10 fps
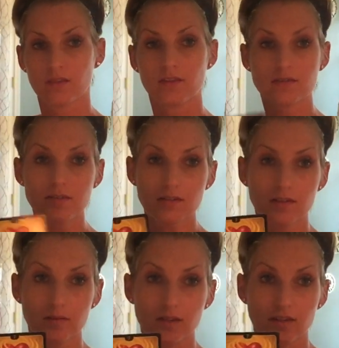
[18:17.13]
This is going
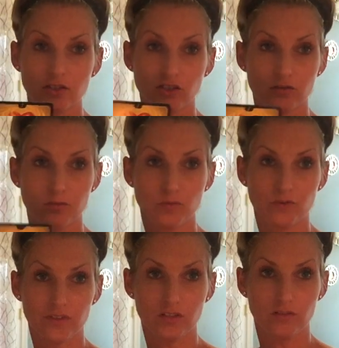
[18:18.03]
to get you to move into